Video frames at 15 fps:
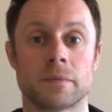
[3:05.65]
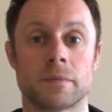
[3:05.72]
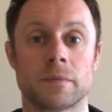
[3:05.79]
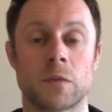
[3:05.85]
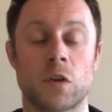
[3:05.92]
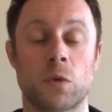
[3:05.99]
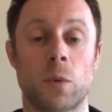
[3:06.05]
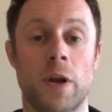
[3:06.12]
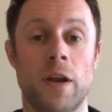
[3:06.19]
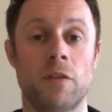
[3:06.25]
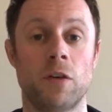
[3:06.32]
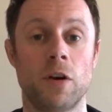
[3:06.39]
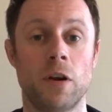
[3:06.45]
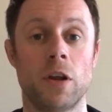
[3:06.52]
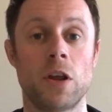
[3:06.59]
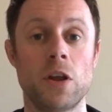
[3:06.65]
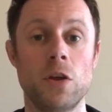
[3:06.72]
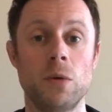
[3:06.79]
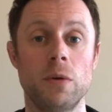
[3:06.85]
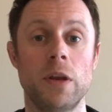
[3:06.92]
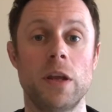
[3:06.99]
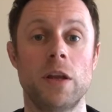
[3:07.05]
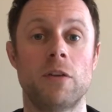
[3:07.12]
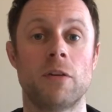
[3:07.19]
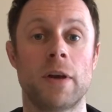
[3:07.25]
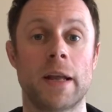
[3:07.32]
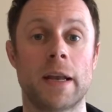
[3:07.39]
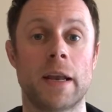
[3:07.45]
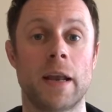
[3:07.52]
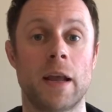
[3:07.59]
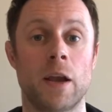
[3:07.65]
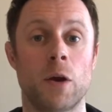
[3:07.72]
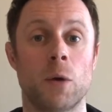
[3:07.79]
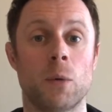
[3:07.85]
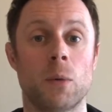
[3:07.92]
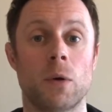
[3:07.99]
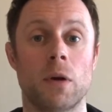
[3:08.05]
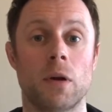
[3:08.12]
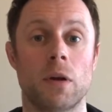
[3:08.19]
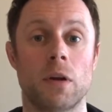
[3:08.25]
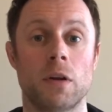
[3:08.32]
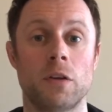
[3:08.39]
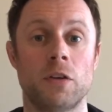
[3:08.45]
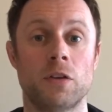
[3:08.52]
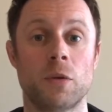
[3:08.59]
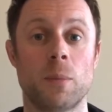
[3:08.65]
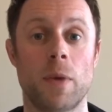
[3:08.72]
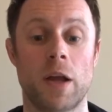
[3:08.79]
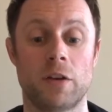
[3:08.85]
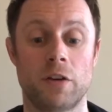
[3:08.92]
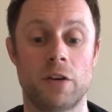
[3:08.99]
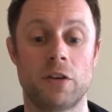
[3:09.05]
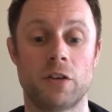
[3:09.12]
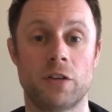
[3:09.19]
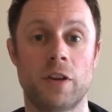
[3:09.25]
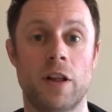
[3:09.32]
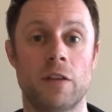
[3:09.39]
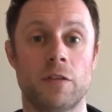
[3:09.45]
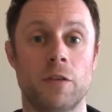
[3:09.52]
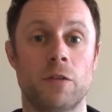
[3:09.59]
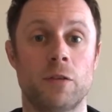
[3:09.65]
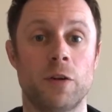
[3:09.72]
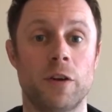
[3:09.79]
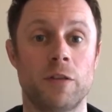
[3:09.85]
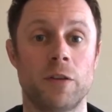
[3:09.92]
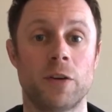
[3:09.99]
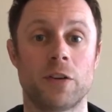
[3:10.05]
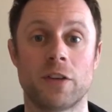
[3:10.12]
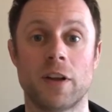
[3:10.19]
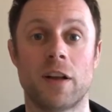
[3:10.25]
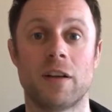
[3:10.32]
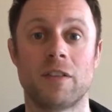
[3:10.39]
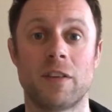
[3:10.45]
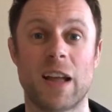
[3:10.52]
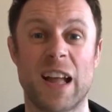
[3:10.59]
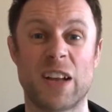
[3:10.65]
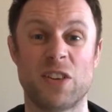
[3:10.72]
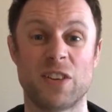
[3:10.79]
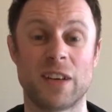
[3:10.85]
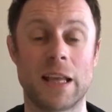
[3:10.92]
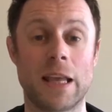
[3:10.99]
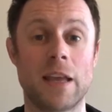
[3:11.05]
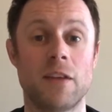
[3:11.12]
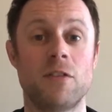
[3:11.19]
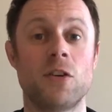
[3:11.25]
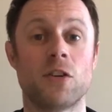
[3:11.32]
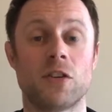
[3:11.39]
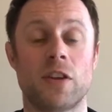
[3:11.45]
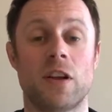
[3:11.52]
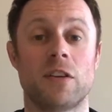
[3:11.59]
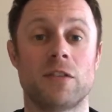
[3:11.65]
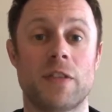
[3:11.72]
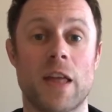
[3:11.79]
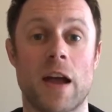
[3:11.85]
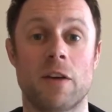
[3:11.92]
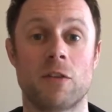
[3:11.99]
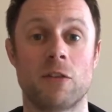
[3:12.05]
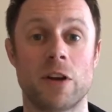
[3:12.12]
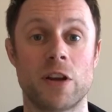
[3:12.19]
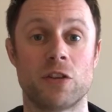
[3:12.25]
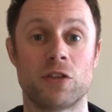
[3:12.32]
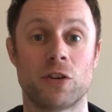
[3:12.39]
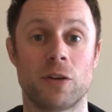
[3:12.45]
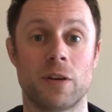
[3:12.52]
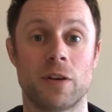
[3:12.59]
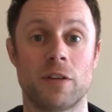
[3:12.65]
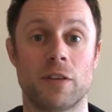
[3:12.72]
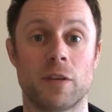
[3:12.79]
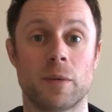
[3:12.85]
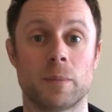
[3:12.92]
Just whatever you need right now, just imagine yourself in front of yourself and just give yourself that reassurance.